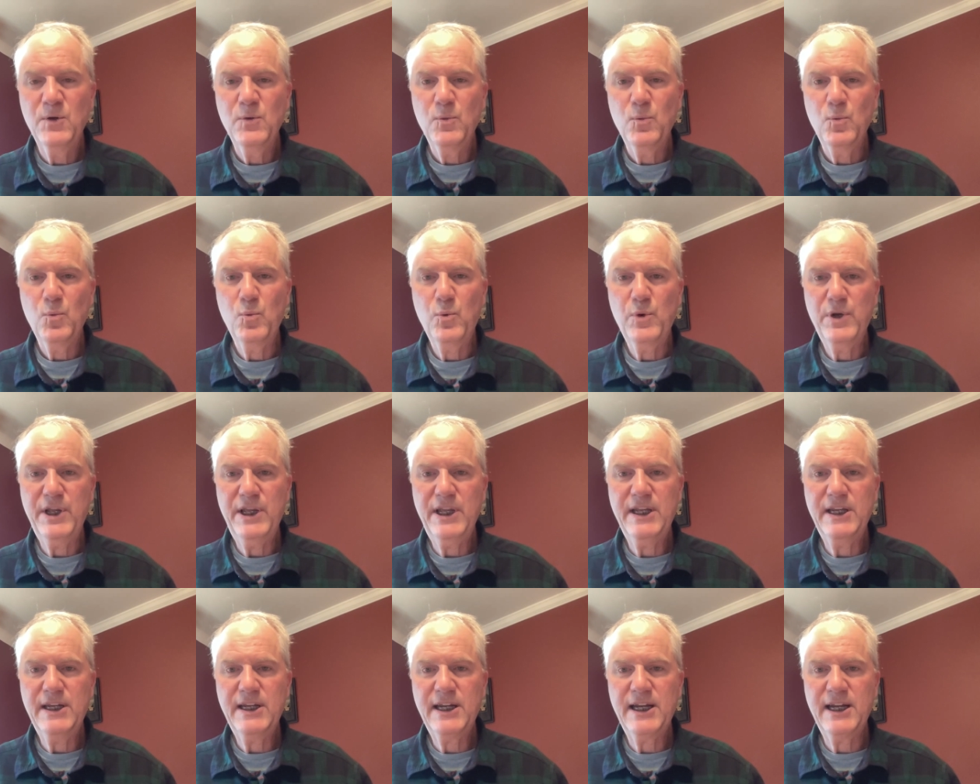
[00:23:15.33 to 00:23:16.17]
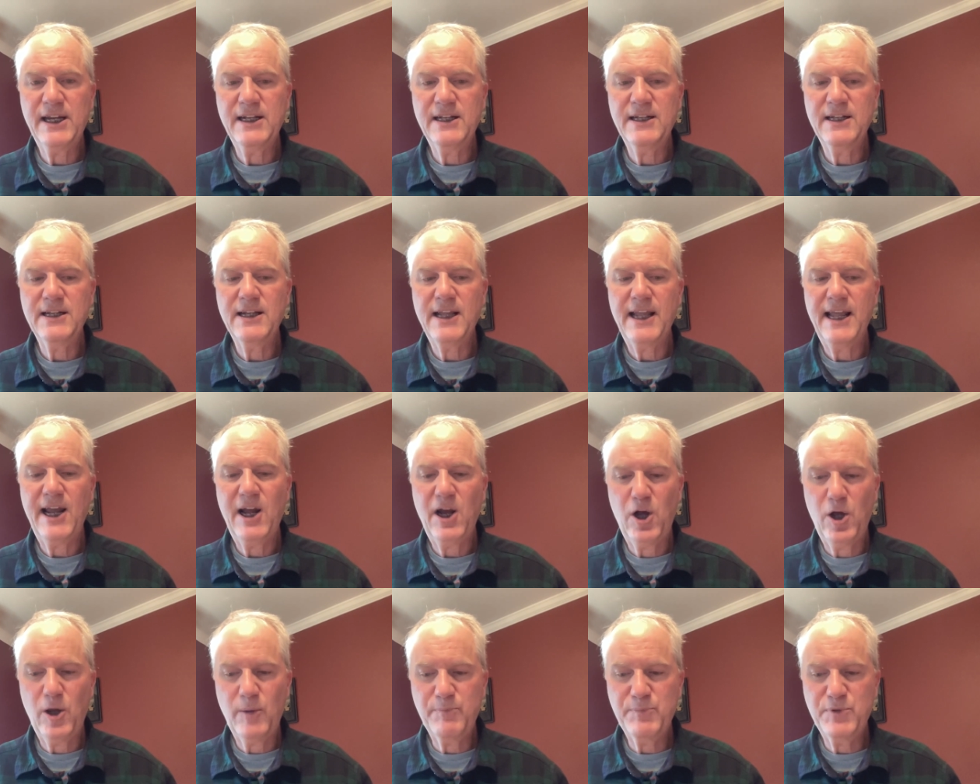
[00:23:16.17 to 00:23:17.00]
We can
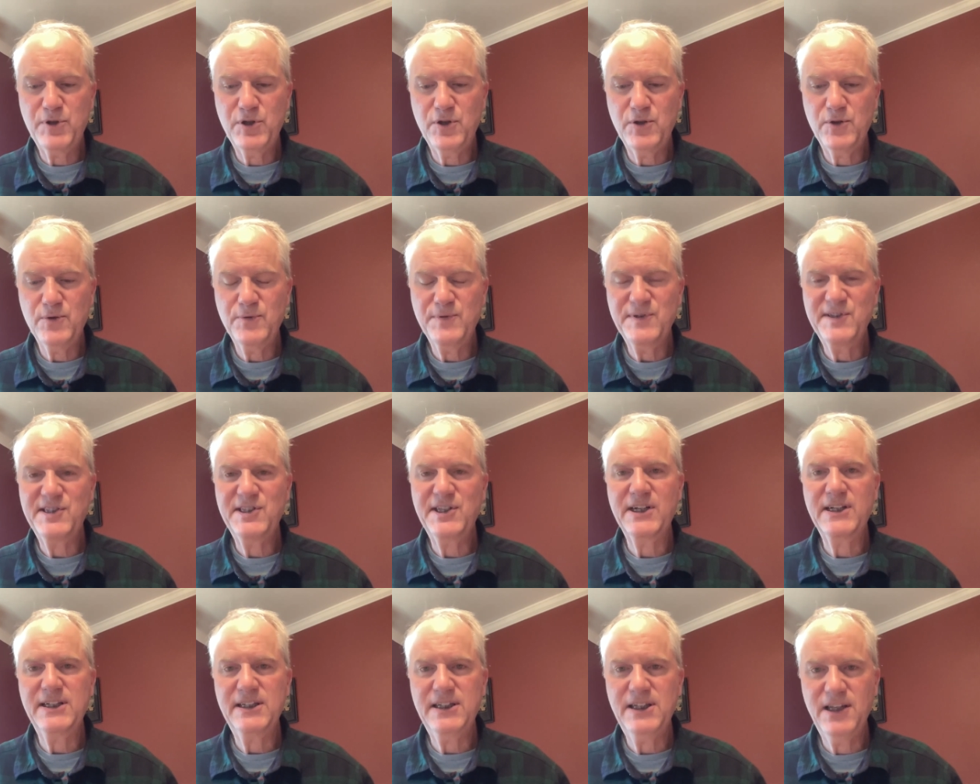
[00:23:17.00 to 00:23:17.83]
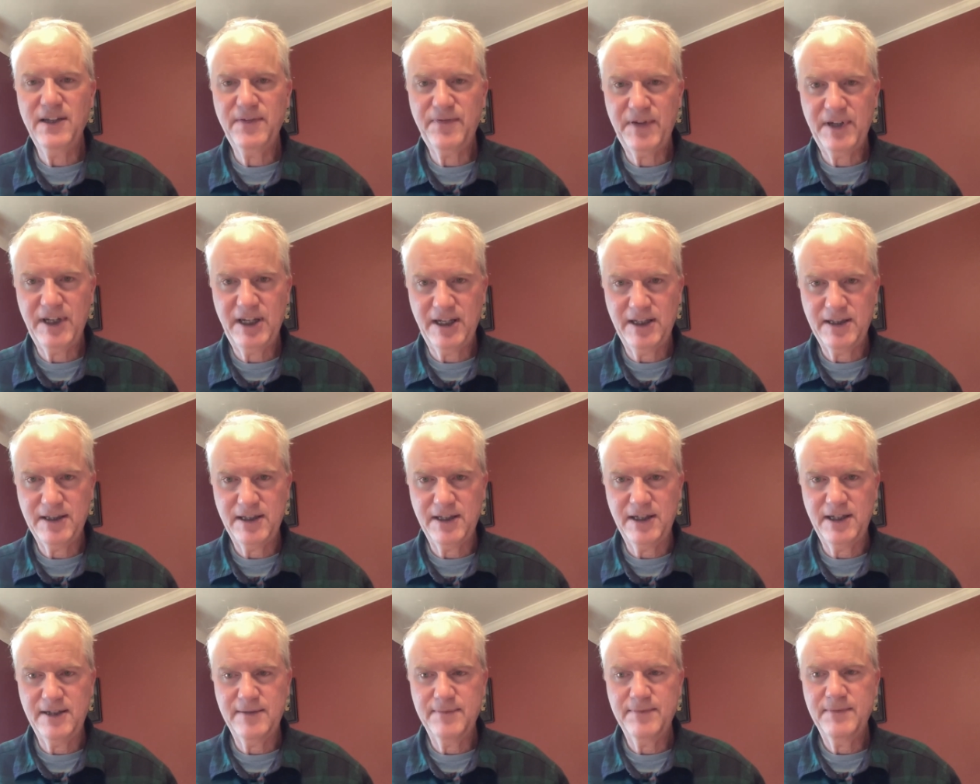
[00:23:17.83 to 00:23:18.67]
help you
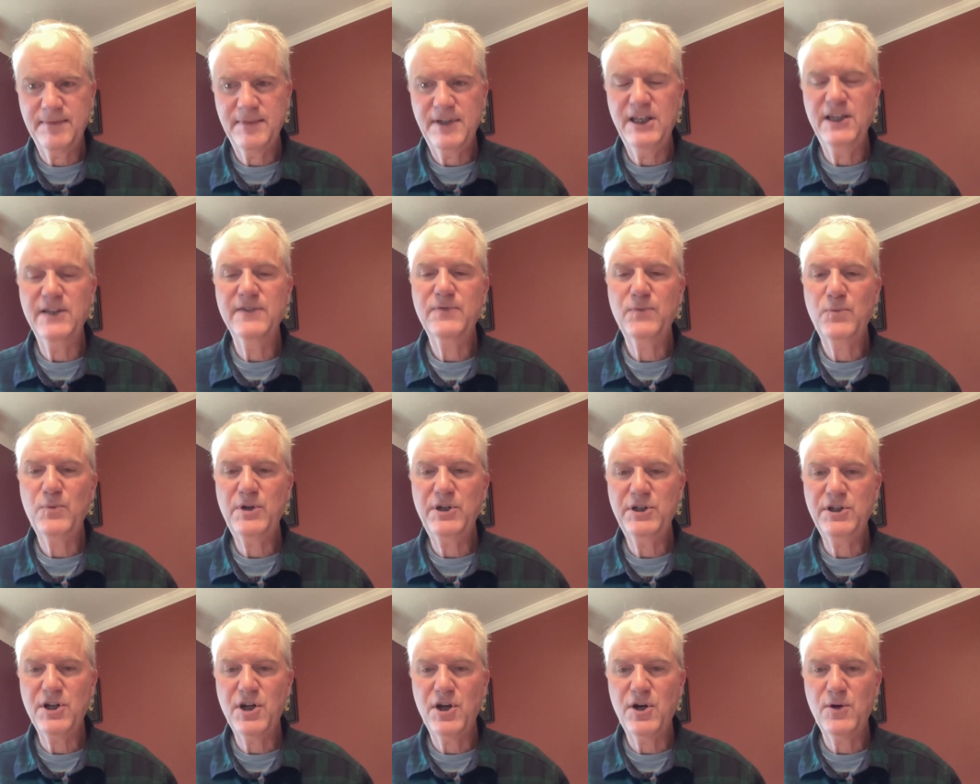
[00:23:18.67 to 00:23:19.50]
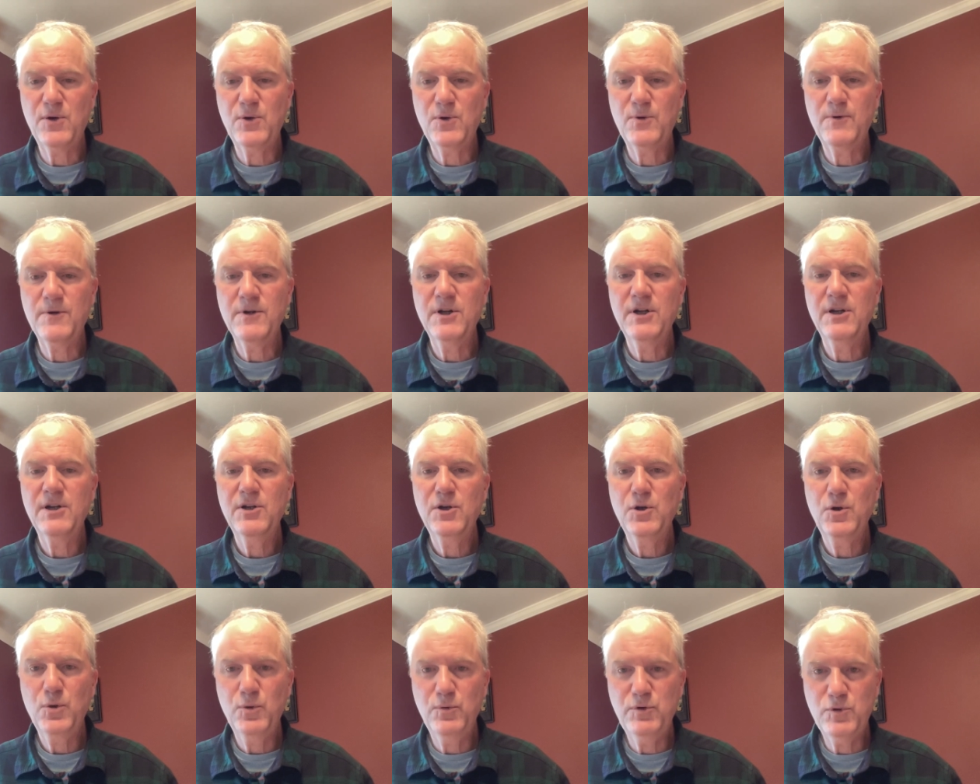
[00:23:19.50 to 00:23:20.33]
significantly if we know
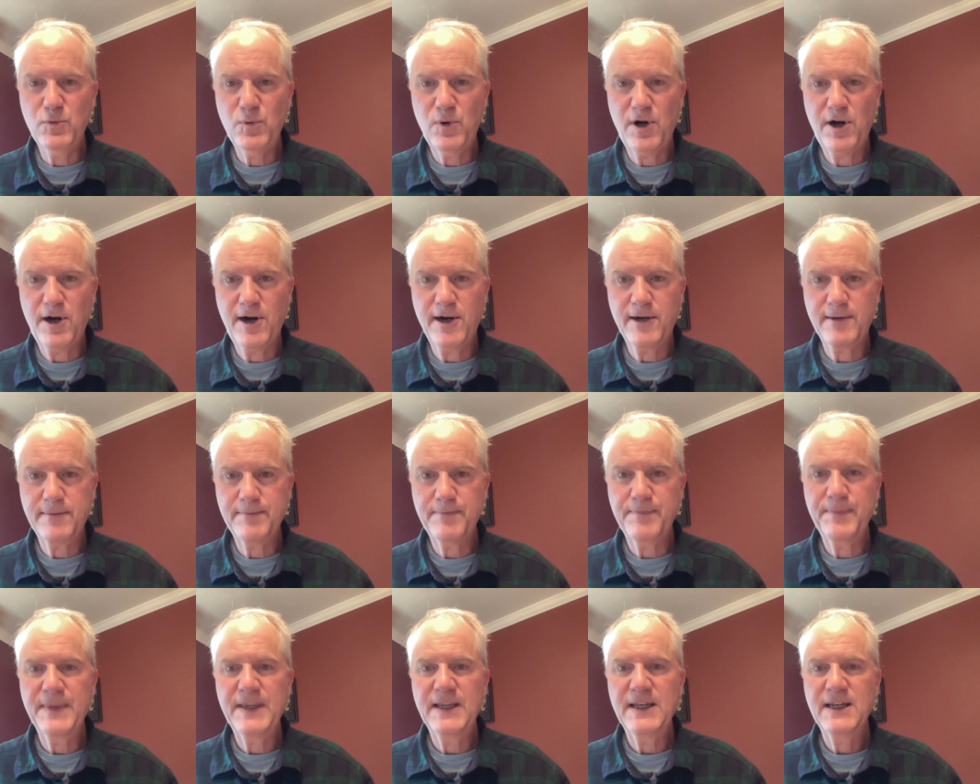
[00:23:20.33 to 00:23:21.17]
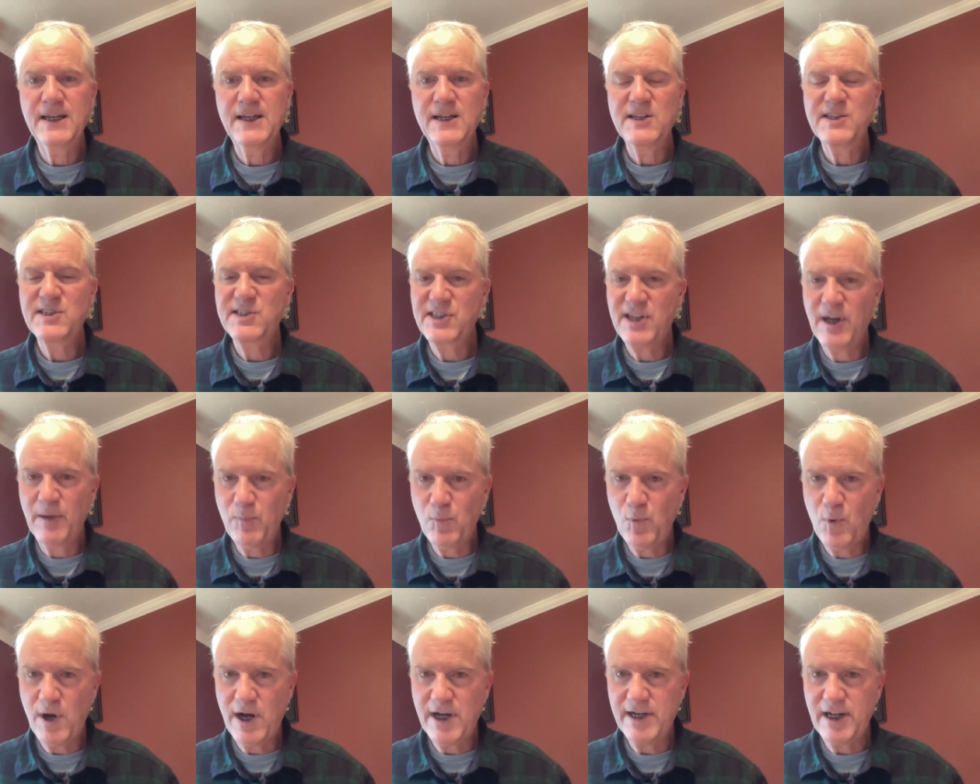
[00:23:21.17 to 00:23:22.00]
who you are,
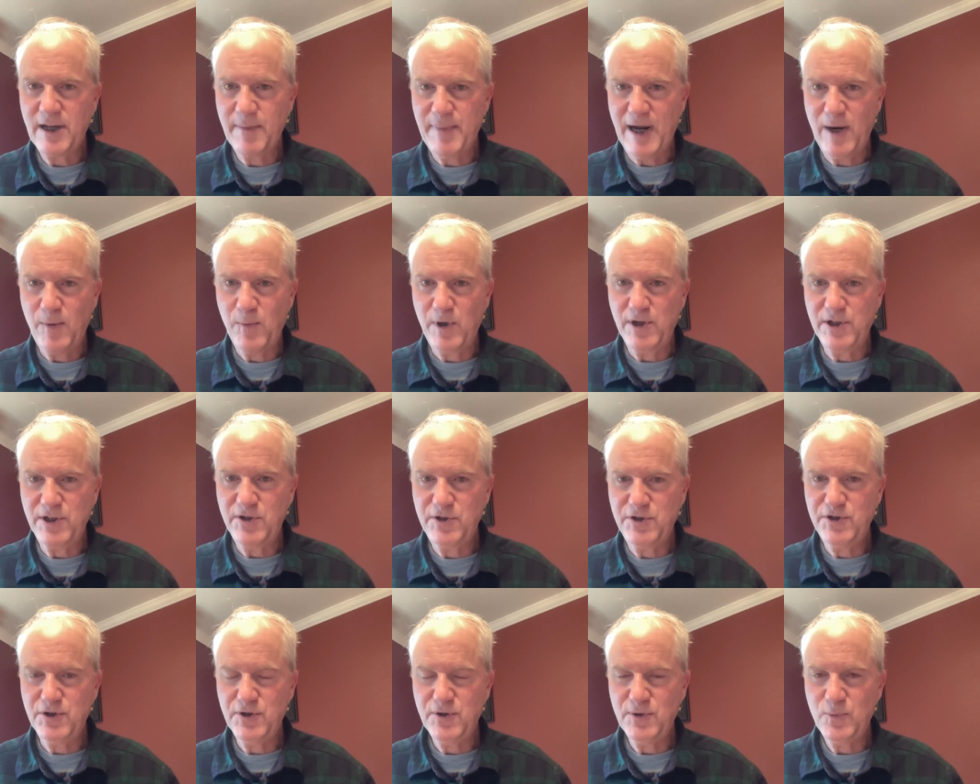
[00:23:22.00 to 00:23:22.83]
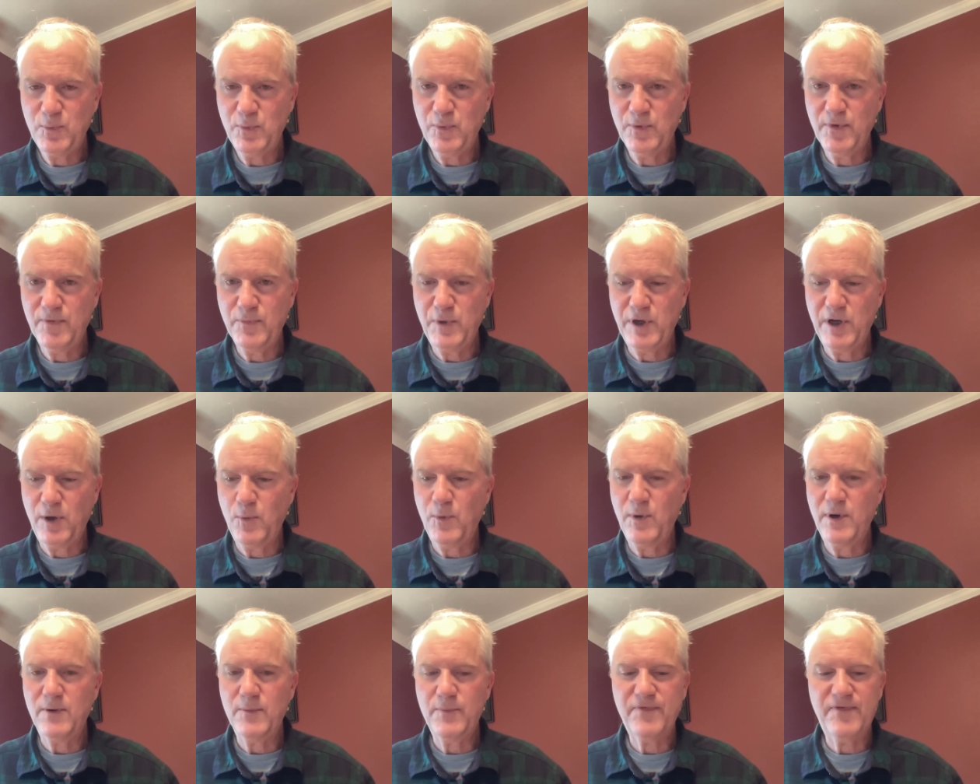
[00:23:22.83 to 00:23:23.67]
somewhat about what you do. We
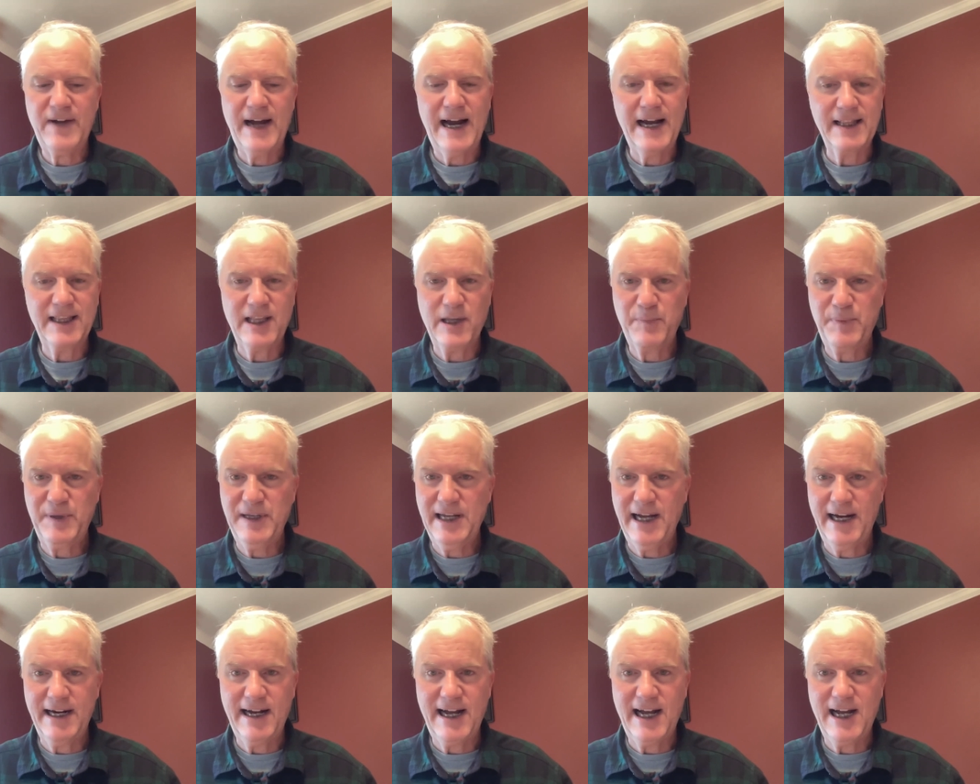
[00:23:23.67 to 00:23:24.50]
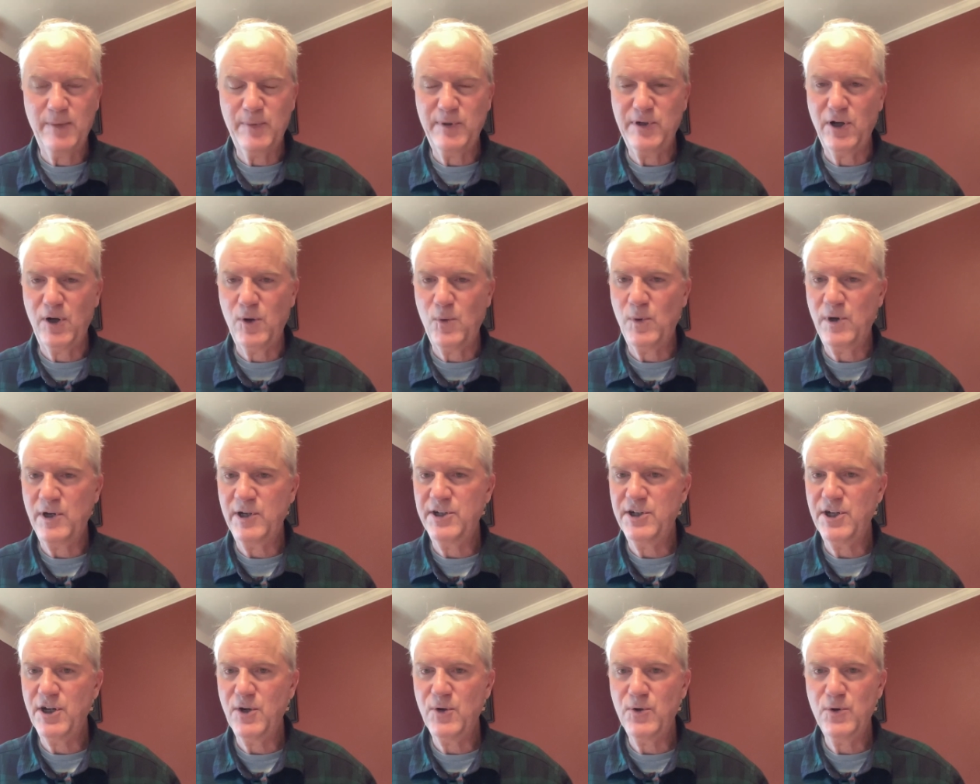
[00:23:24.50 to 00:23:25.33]
don't want to violate PII. We don't want
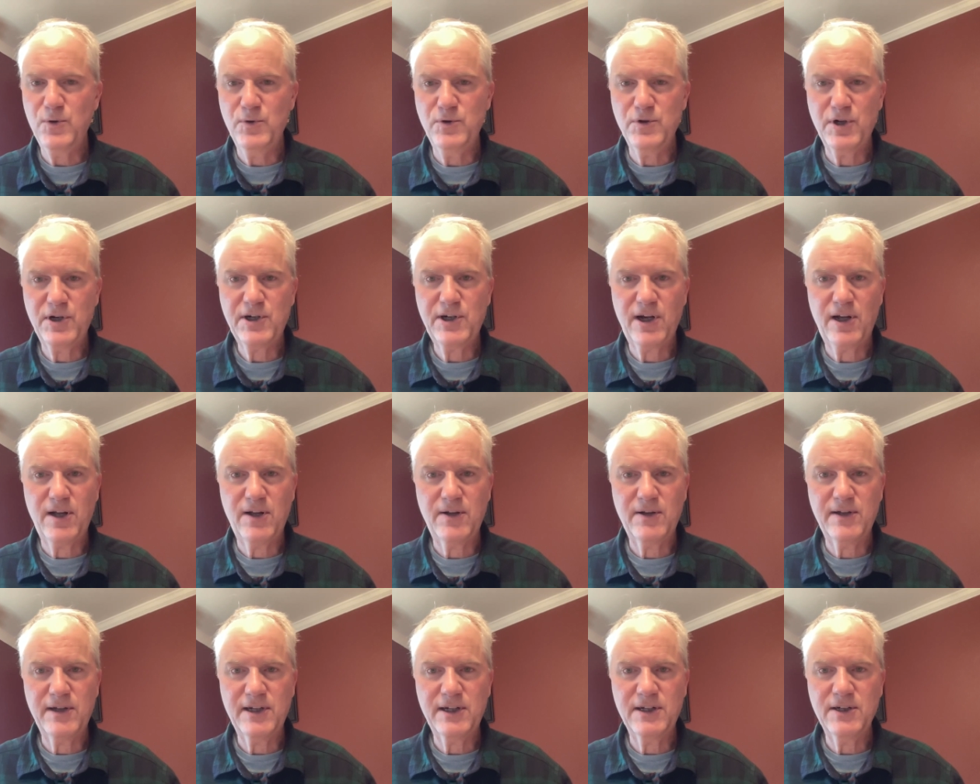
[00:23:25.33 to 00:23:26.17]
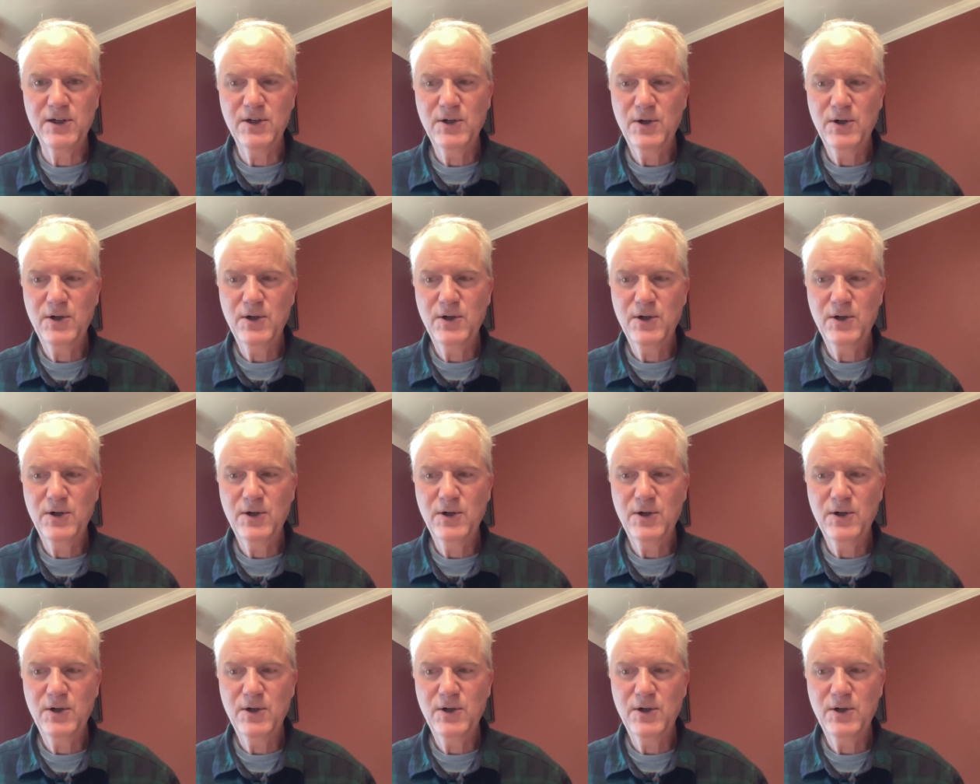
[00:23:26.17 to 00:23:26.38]
to know who you're calling